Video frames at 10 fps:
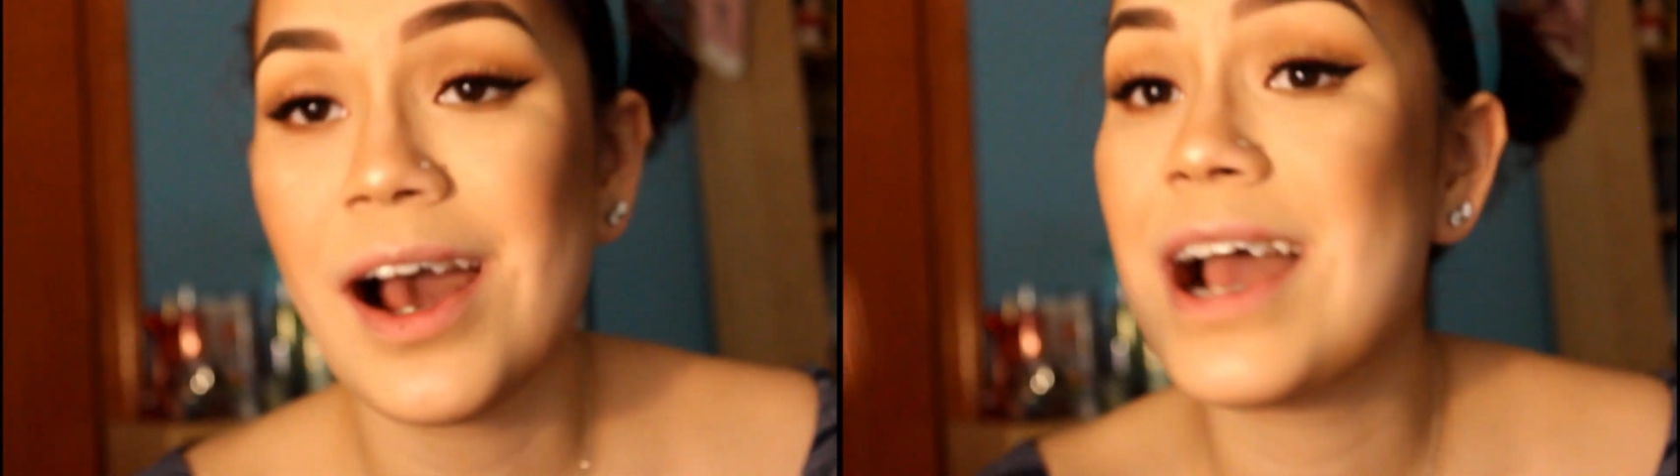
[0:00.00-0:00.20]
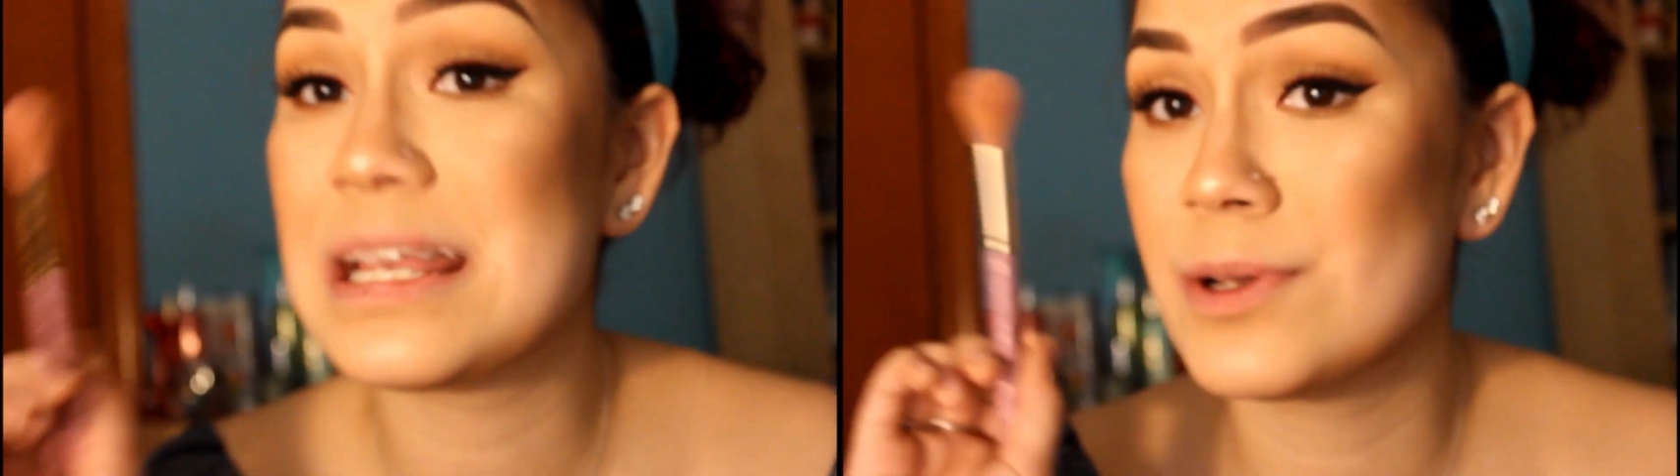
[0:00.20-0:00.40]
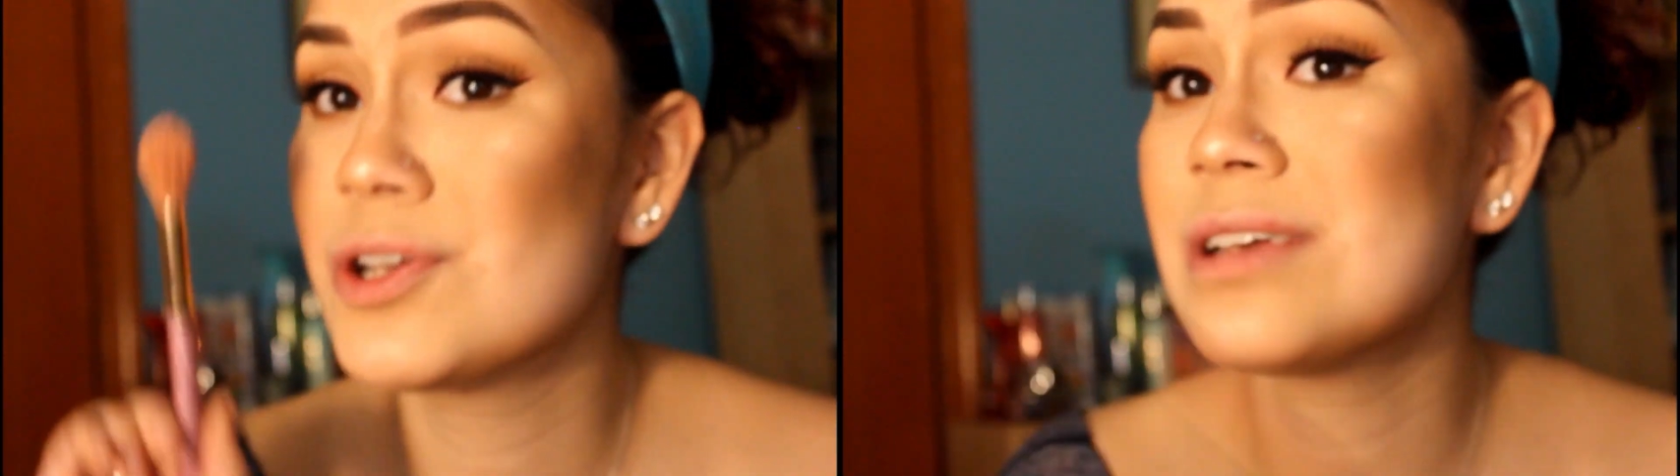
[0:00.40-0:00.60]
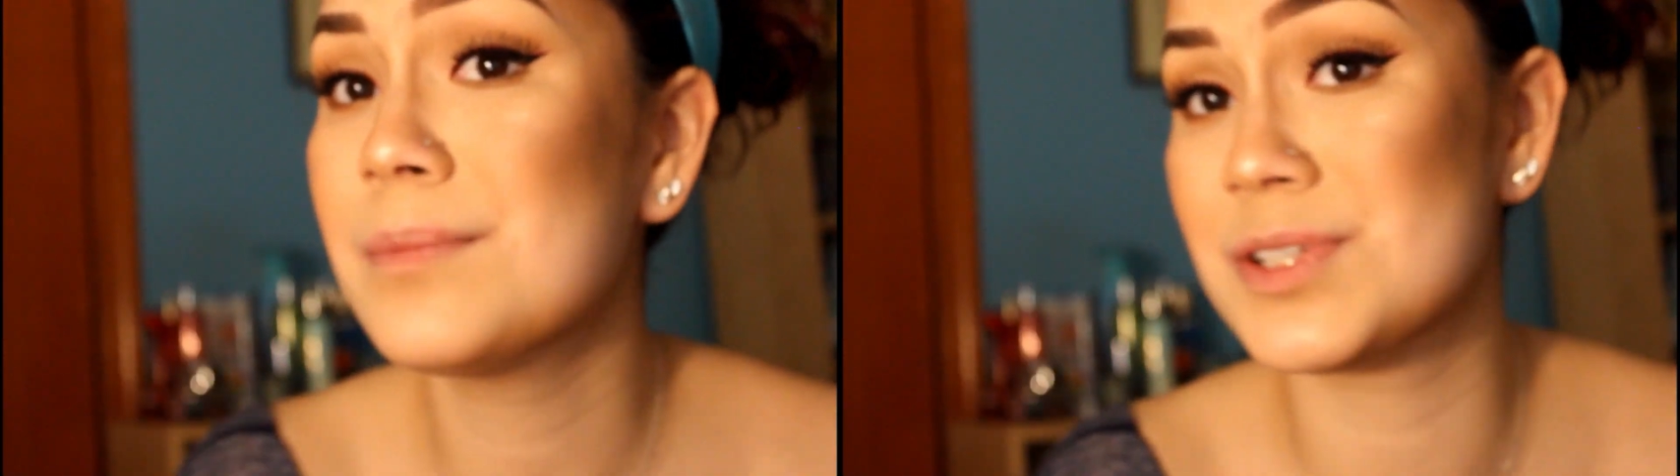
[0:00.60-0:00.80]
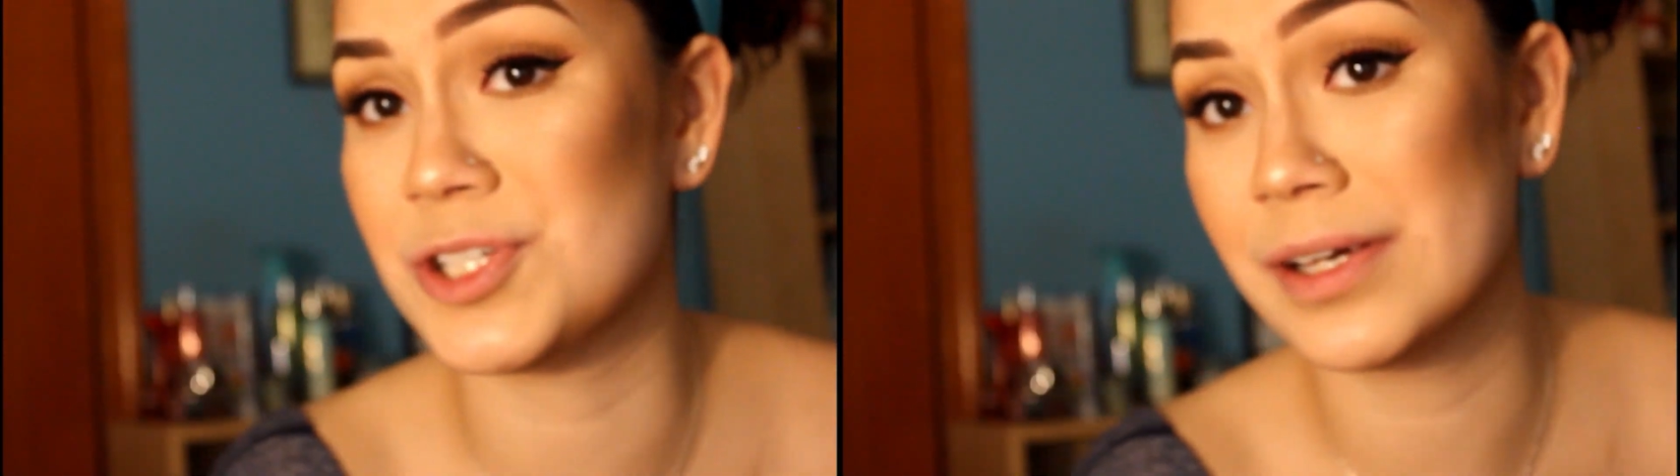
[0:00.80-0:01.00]
Especially on top
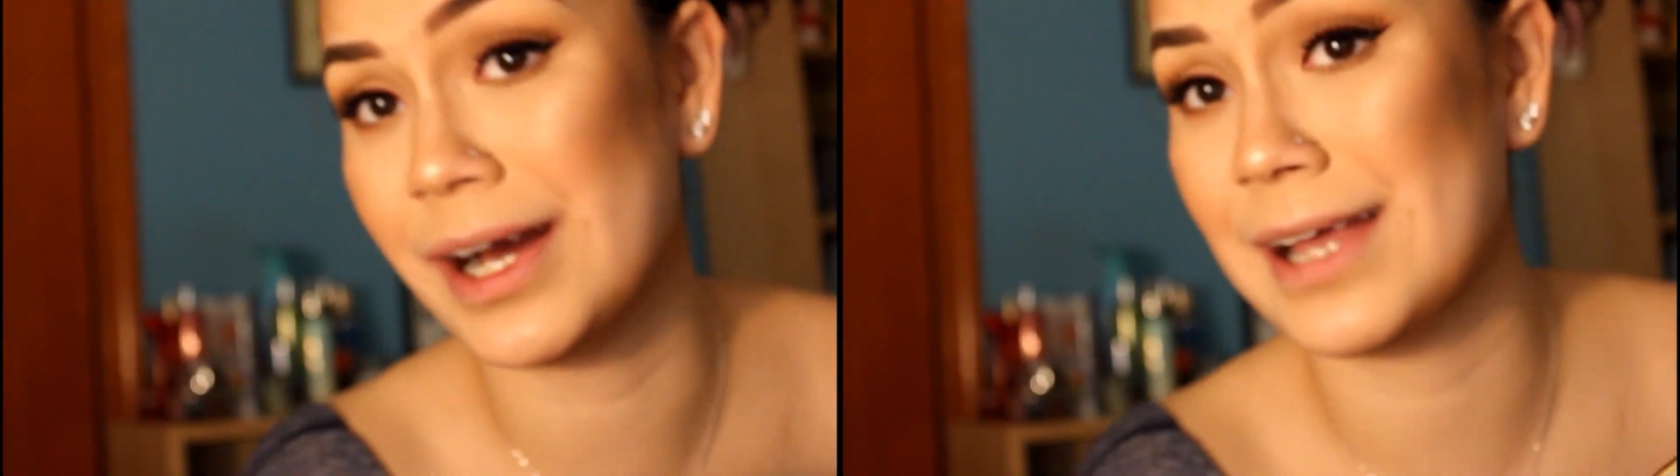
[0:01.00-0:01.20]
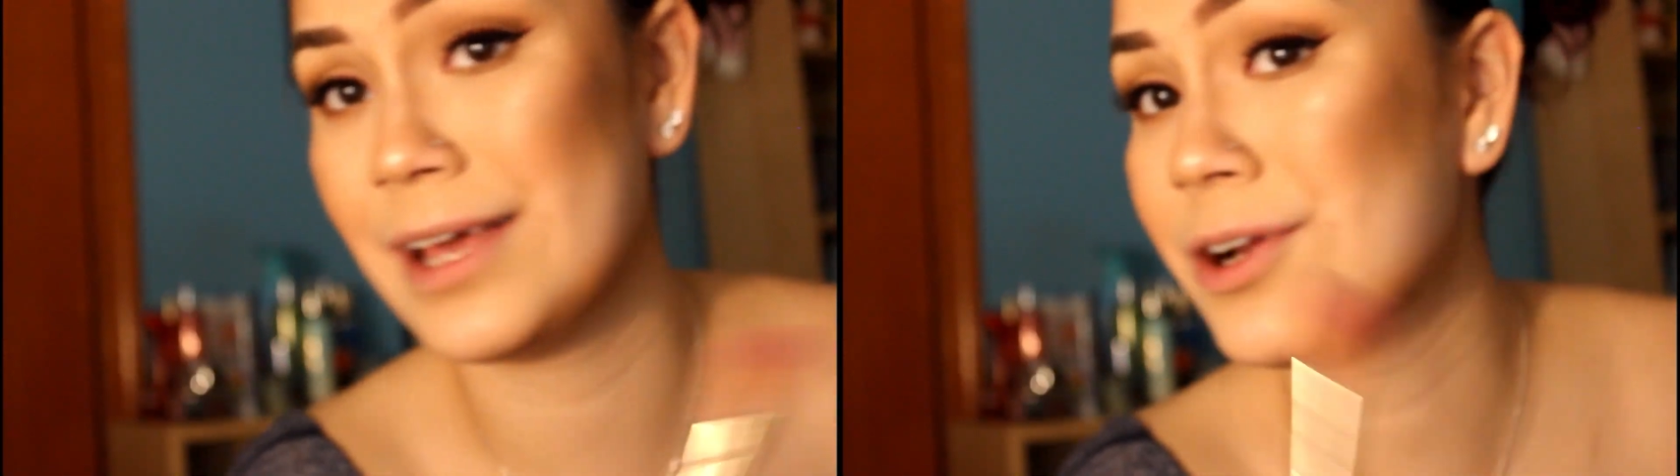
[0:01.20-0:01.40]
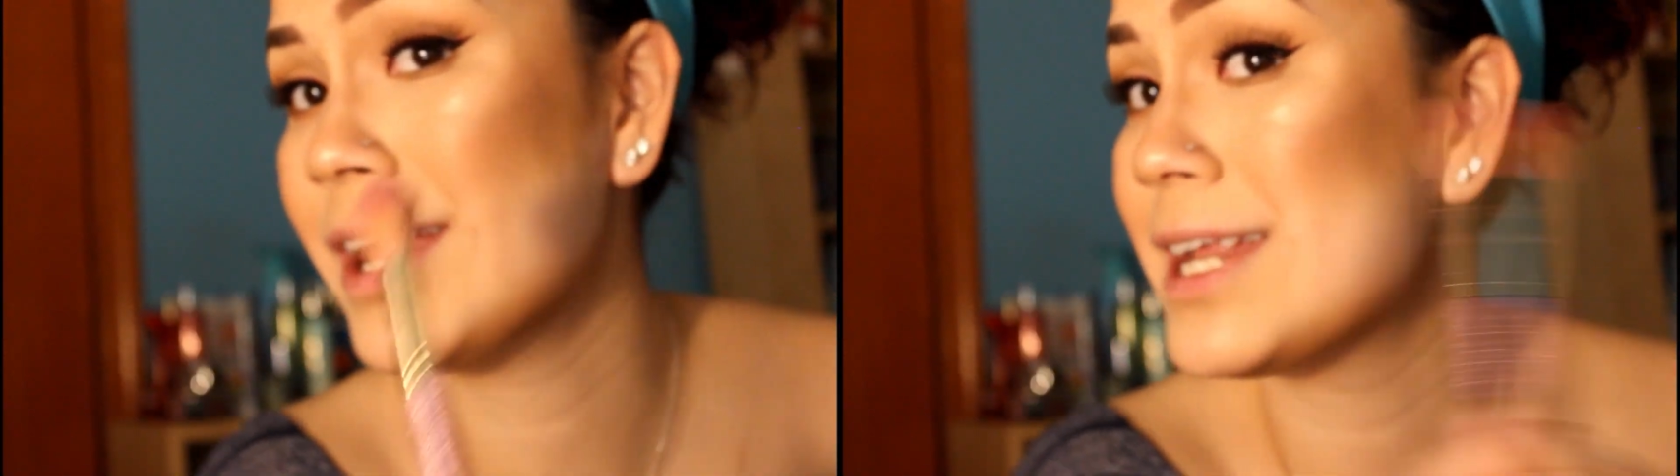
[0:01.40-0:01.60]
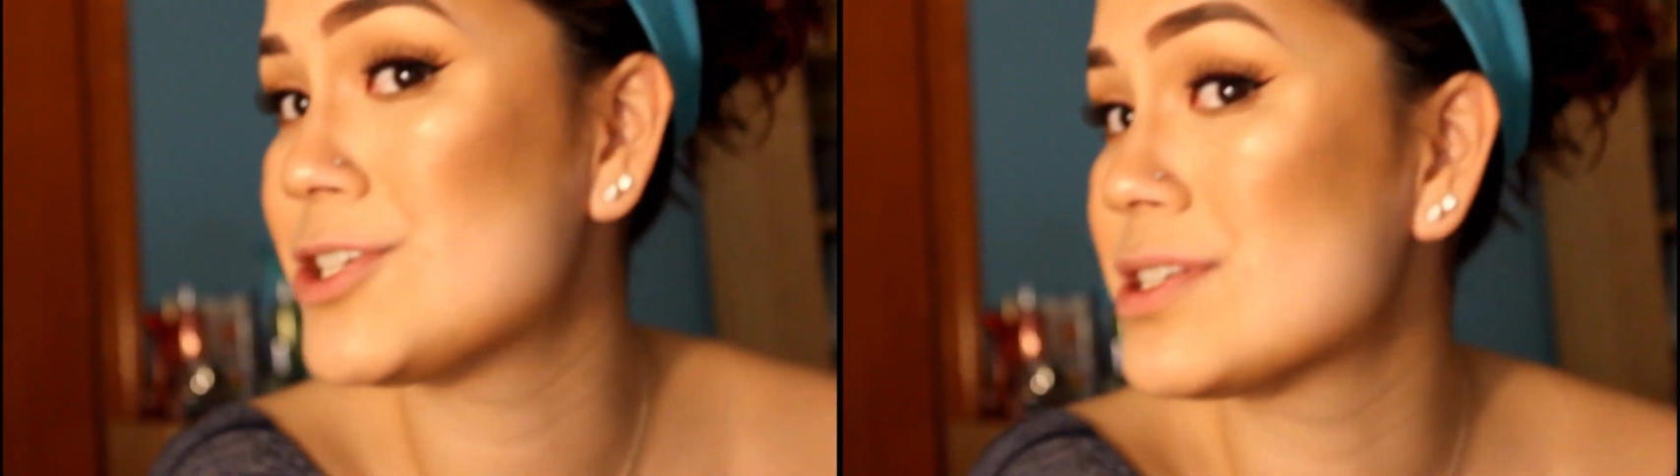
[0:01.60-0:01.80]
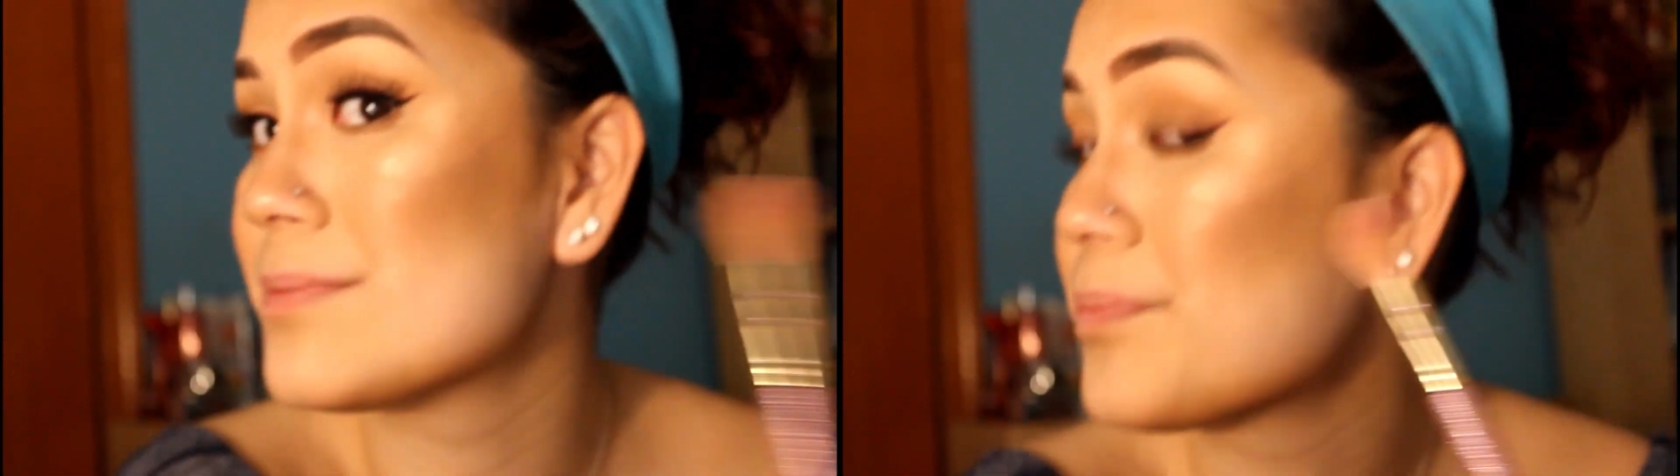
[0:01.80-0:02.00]
of this jelly highlighter, it
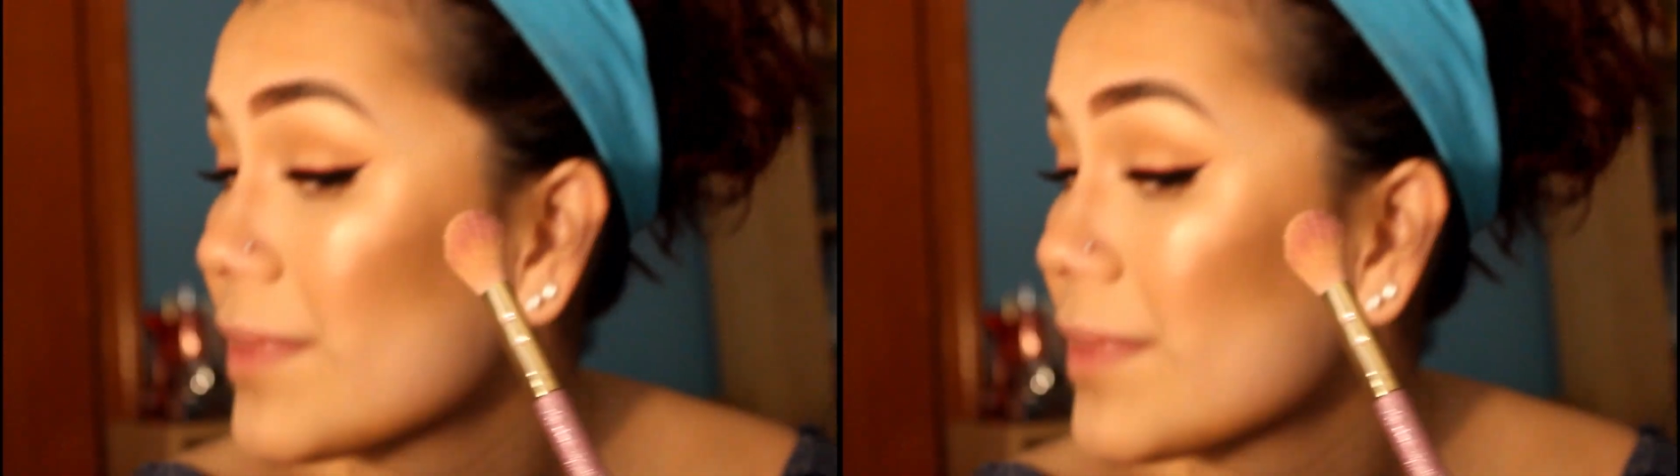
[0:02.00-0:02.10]
just